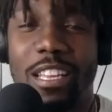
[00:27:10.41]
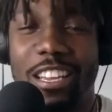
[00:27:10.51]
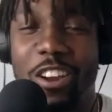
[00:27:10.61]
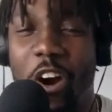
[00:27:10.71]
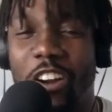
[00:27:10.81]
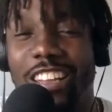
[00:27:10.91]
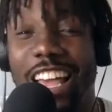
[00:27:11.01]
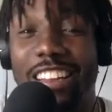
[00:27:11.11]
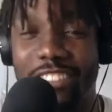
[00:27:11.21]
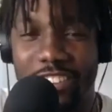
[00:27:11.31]
Carl
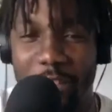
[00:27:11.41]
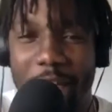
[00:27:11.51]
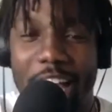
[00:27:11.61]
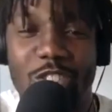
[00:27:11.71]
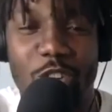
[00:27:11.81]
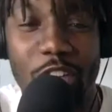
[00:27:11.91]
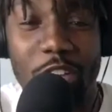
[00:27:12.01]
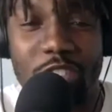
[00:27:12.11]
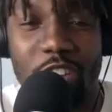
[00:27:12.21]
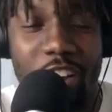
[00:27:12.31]
Lentz, the pastor of
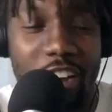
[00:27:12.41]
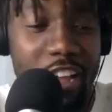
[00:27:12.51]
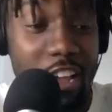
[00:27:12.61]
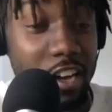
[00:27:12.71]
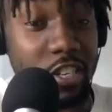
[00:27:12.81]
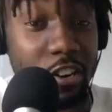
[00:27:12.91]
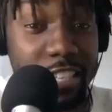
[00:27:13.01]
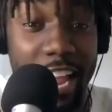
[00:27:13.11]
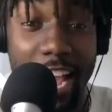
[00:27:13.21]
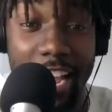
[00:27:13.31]
Hillsong, a church that
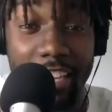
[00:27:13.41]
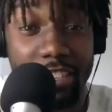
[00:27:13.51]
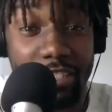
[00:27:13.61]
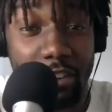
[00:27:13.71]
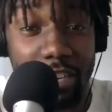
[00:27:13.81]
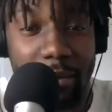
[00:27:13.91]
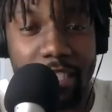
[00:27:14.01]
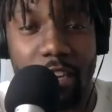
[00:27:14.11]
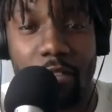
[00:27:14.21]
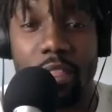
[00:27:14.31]
I actually associate
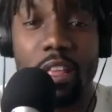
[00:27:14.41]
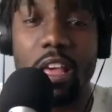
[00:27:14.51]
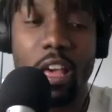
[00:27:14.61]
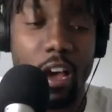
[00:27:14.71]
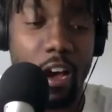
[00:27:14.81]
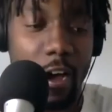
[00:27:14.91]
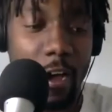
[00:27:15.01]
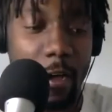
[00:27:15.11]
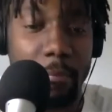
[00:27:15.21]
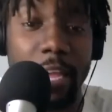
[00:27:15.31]
myself with,
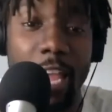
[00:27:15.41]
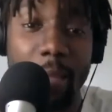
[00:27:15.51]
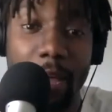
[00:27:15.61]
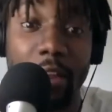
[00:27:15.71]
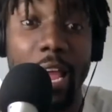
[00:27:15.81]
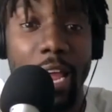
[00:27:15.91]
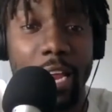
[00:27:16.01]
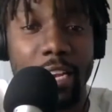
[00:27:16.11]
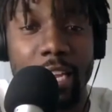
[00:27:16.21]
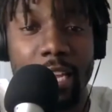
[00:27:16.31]
um, came out and
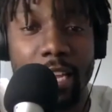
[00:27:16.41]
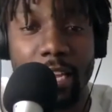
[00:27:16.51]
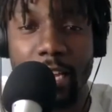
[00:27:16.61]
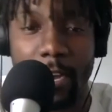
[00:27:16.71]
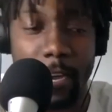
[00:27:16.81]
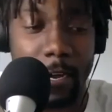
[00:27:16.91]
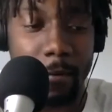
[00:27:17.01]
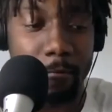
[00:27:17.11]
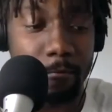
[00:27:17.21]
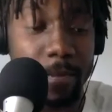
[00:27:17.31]
he
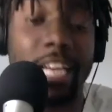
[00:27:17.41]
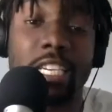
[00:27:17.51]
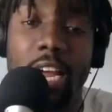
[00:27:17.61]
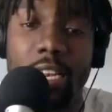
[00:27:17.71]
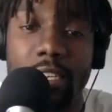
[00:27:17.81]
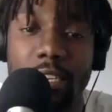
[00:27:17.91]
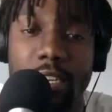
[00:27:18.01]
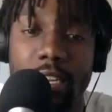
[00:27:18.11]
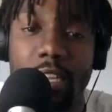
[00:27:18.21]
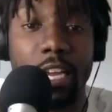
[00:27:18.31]
um, he actually got
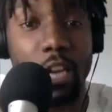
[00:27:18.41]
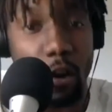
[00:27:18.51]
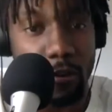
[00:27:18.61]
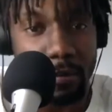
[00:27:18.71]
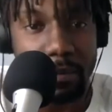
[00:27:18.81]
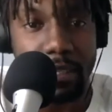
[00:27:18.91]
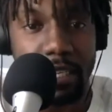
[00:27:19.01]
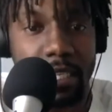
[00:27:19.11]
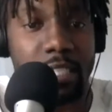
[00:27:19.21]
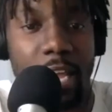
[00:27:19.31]
let go from his position
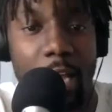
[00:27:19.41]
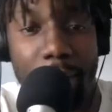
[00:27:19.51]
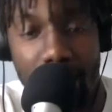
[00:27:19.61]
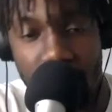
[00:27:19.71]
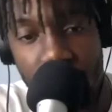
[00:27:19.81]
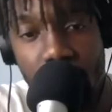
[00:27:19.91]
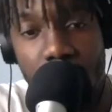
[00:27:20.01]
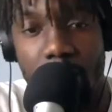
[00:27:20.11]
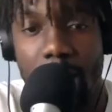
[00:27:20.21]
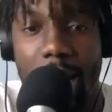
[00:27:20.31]
as the head pastor
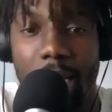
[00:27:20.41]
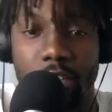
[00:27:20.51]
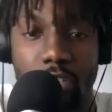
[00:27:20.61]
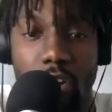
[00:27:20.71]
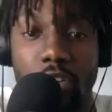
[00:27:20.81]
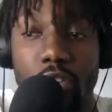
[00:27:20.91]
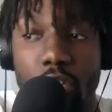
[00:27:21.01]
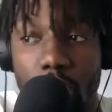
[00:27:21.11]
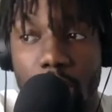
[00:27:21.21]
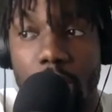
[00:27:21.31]
at Hillsong New York.